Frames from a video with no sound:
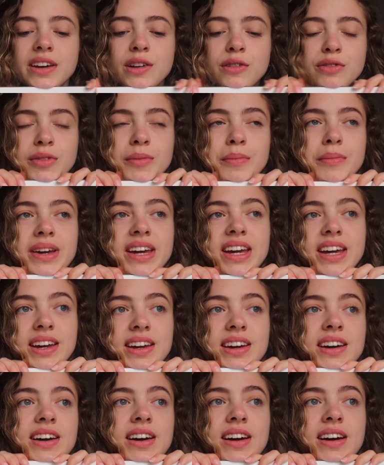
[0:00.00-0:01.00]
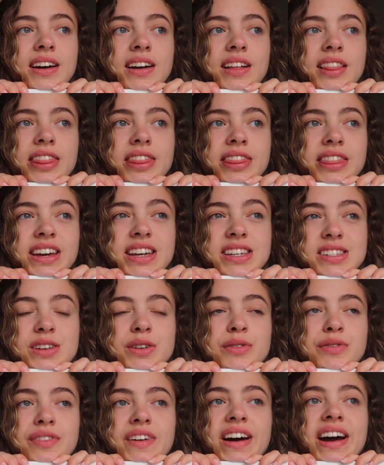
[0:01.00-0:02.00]
think for me, this
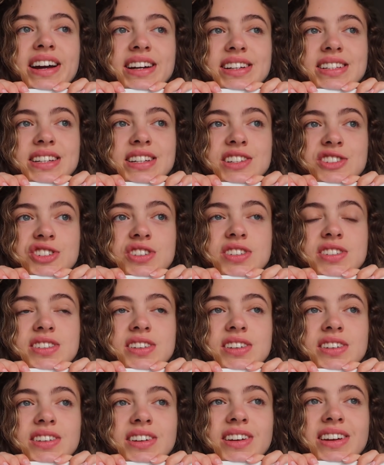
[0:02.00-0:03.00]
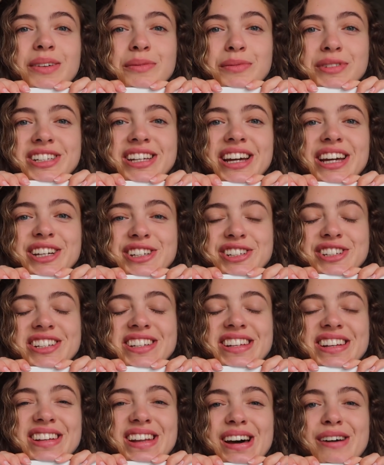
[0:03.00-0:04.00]
effect is just an invitation
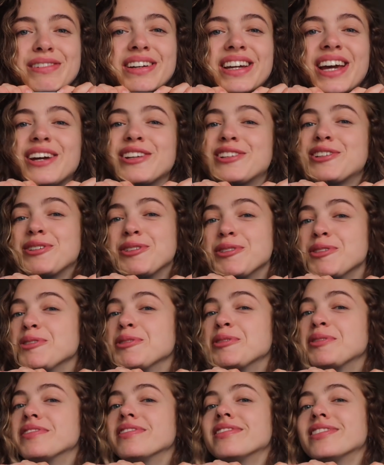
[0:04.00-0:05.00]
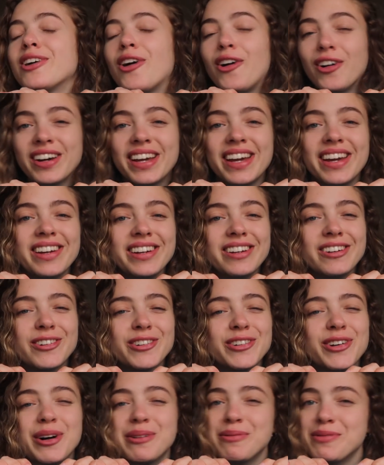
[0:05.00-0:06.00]
to never get too cocky
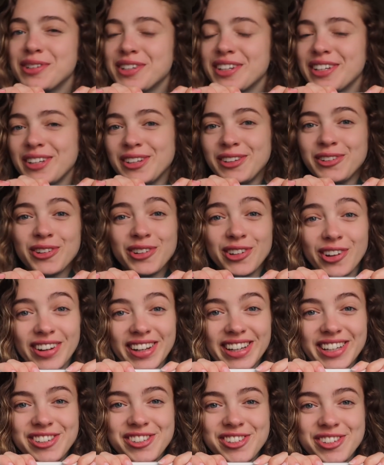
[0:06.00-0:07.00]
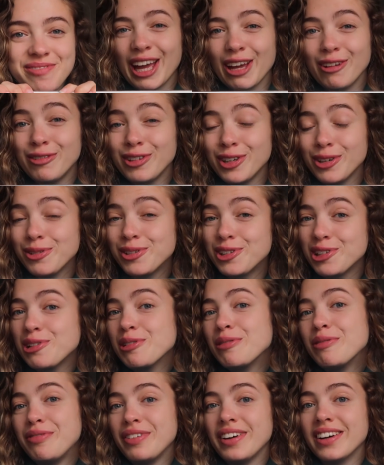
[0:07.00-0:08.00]
or confident in your knowledge. If you
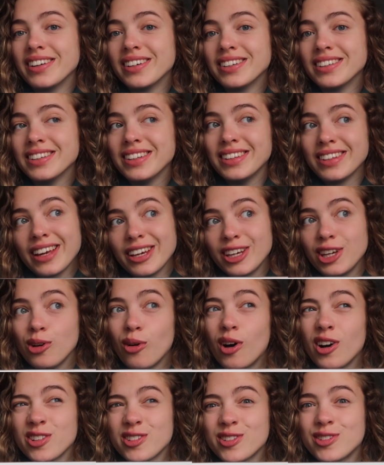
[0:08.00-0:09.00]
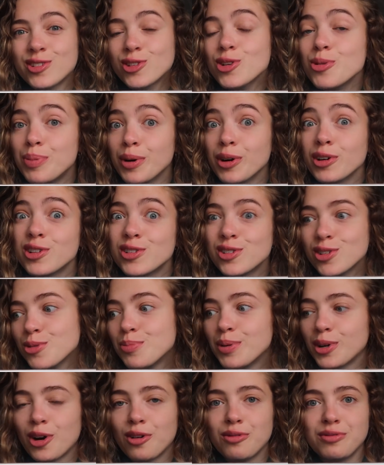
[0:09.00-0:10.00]
do feel like you are super
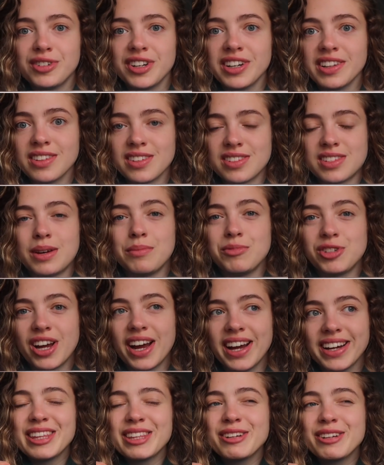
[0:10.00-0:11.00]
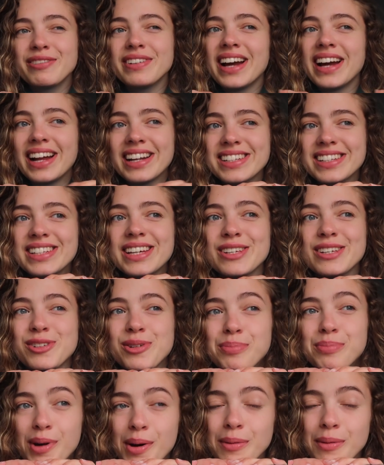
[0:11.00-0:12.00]
confident in the subject, then the reality is
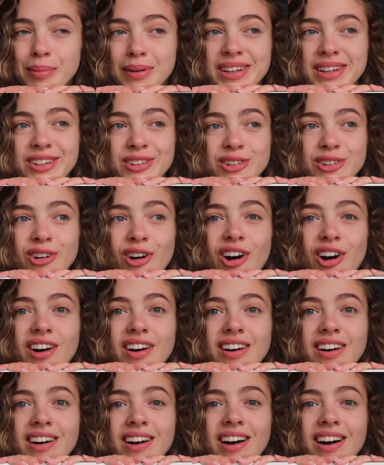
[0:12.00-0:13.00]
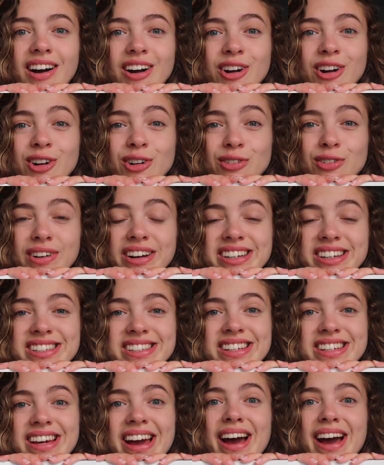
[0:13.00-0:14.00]
you're probably not a
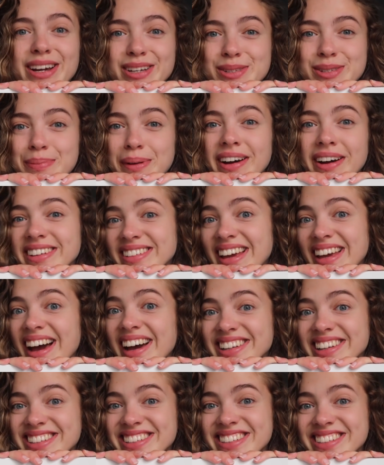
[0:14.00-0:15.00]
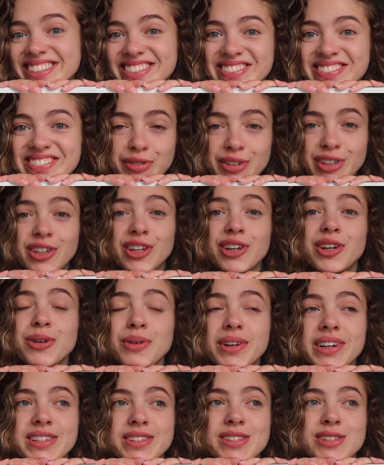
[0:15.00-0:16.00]
crazy expert yet. For
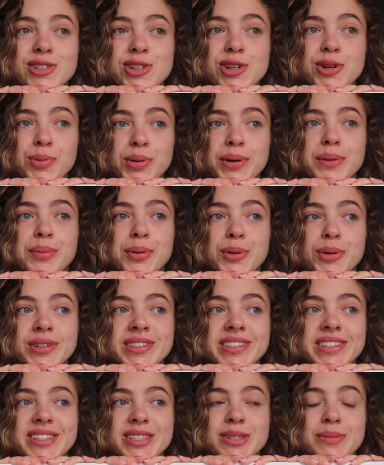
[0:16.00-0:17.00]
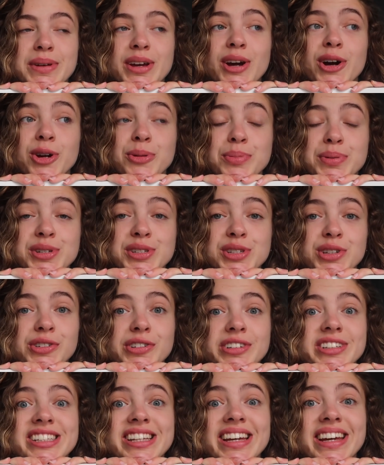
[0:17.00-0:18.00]
you, it's super important to be open to
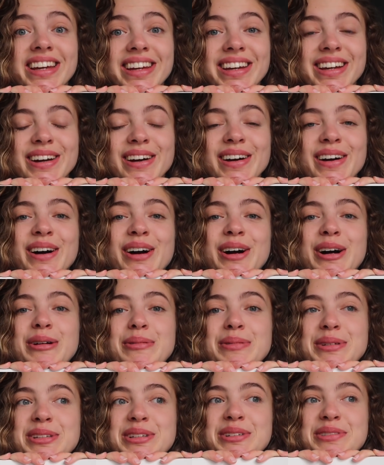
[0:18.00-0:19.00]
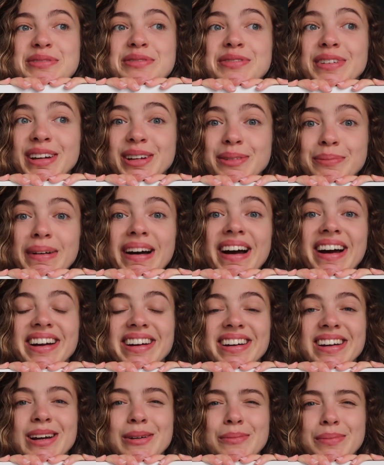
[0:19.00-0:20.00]
critique, open to
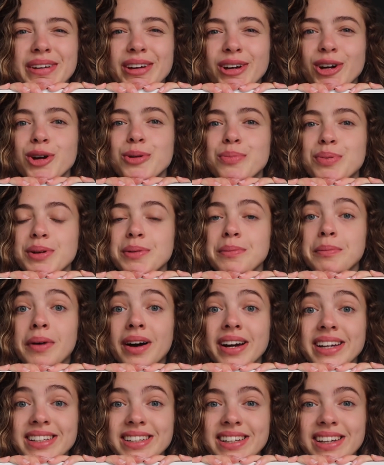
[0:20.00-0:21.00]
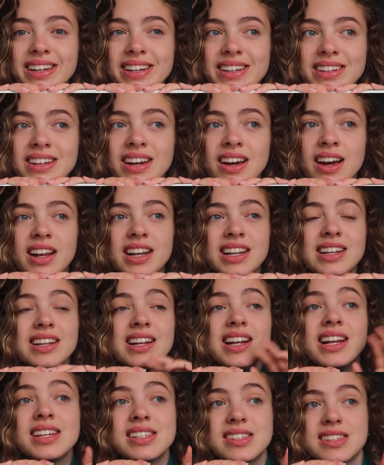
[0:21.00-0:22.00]
feedback, being open-minded,
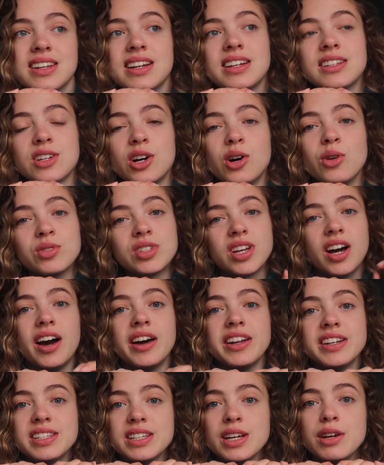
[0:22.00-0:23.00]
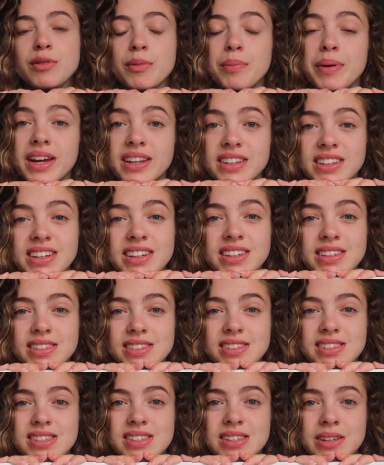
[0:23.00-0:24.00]
listening to alternative
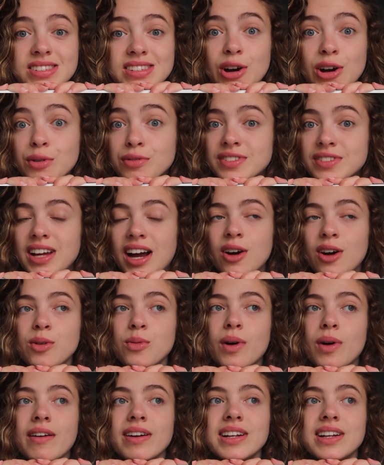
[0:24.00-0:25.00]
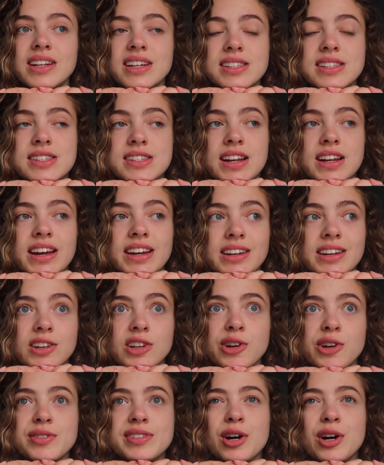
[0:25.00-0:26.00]
opinions. Self-doubt, where it leads to like
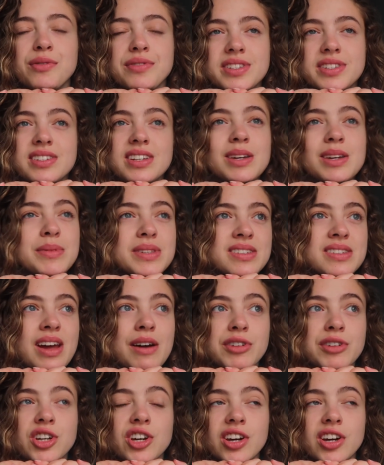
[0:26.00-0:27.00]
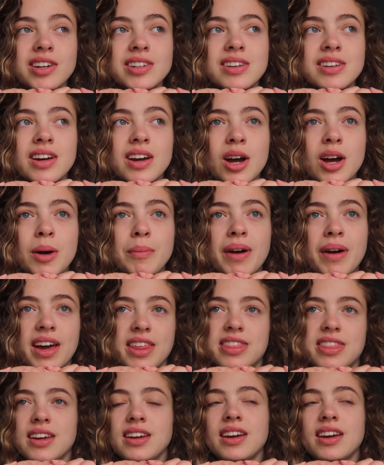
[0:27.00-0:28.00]
low self-esteem, is never good, but
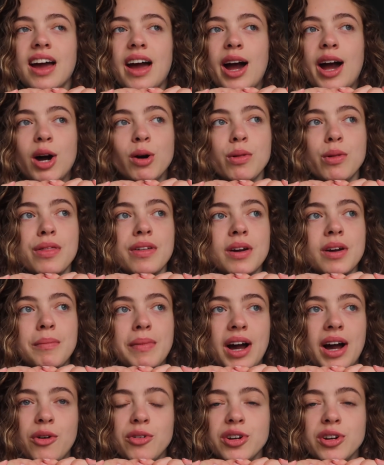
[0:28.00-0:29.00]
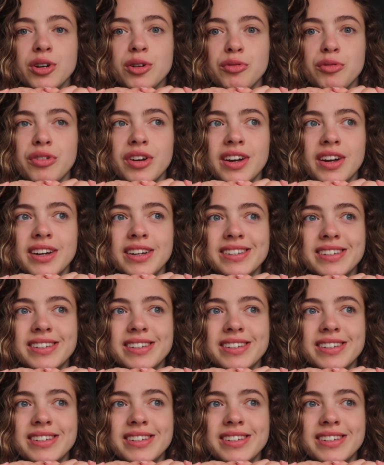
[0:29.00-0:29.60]
I think a healthy amount of